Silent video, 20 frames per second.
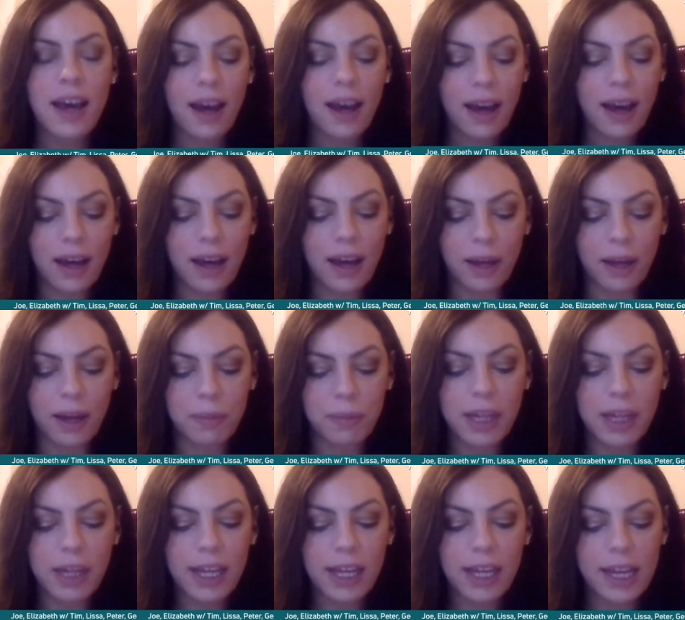
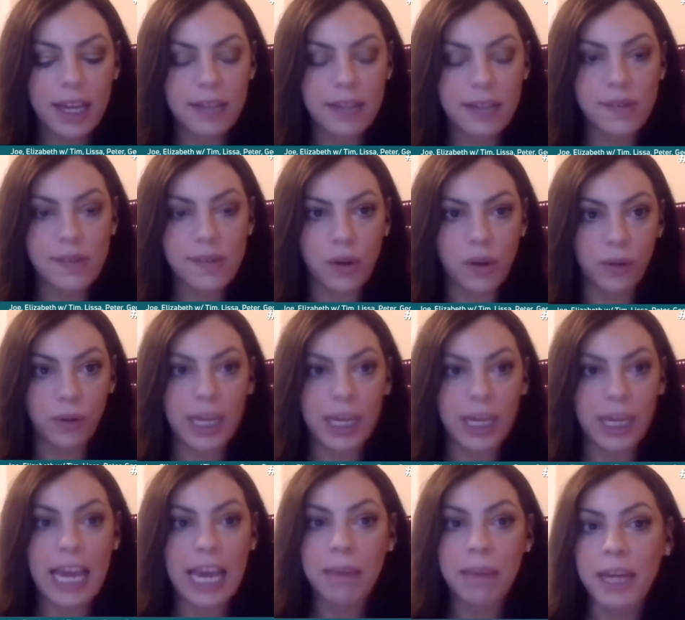And so
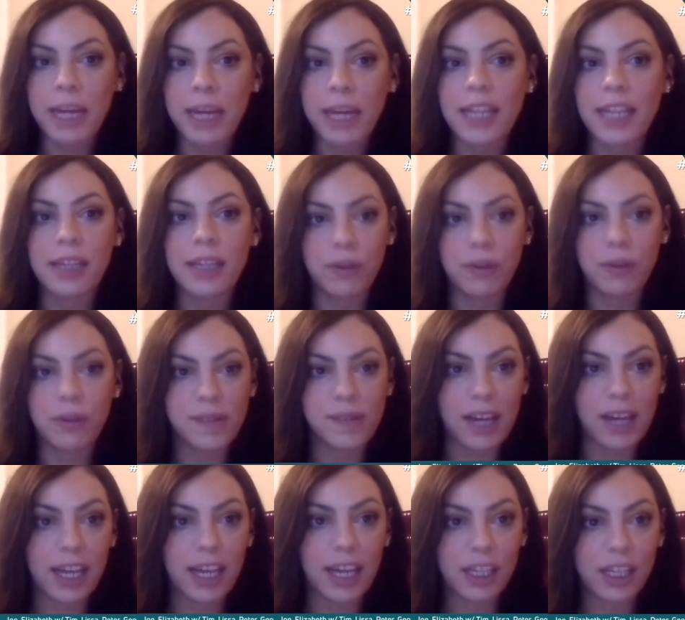he came in, he was
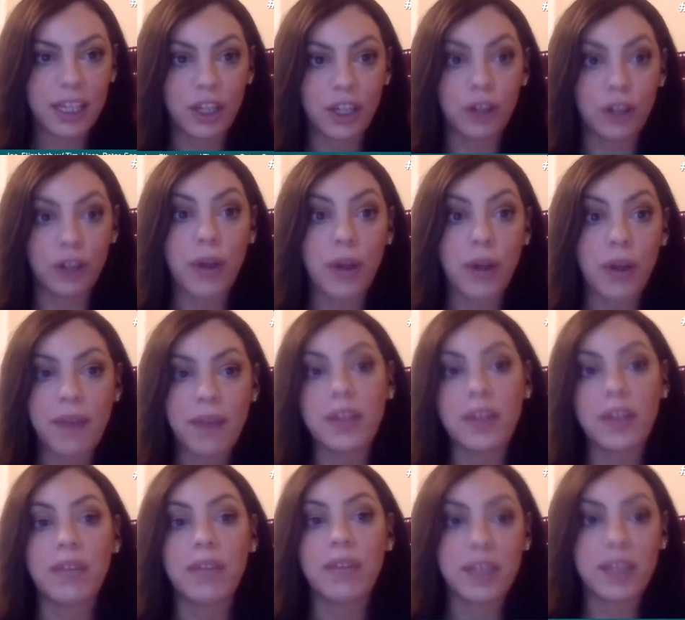like, you have
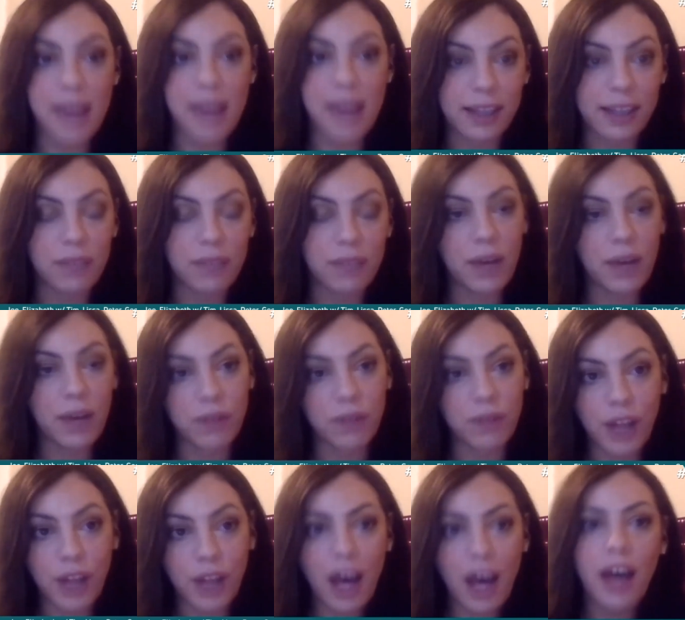to leave exactly at 5
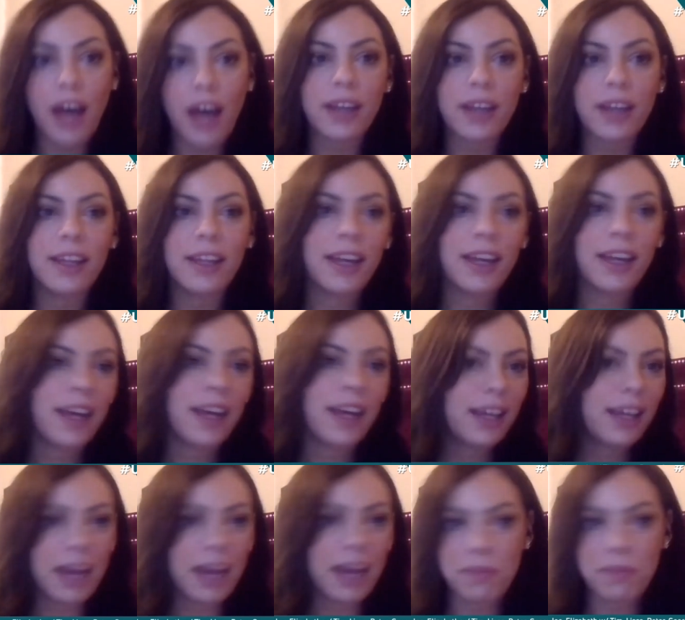o'clock,
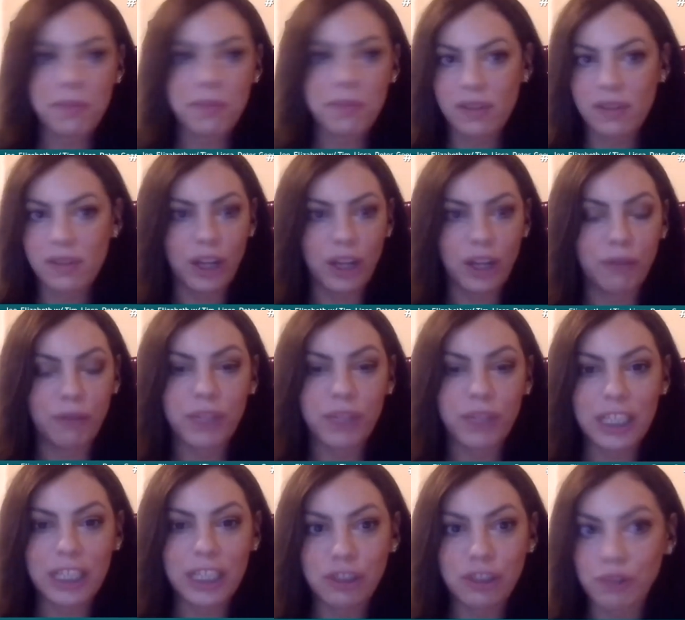kept,
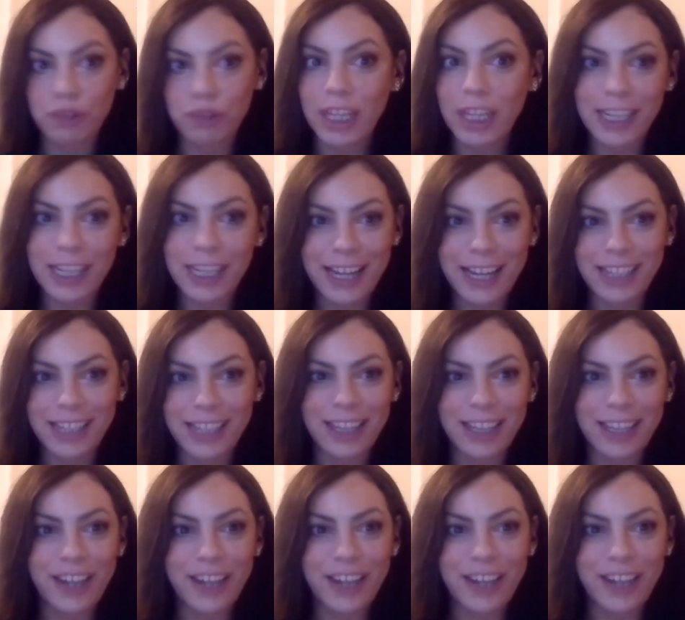really drilling it in there.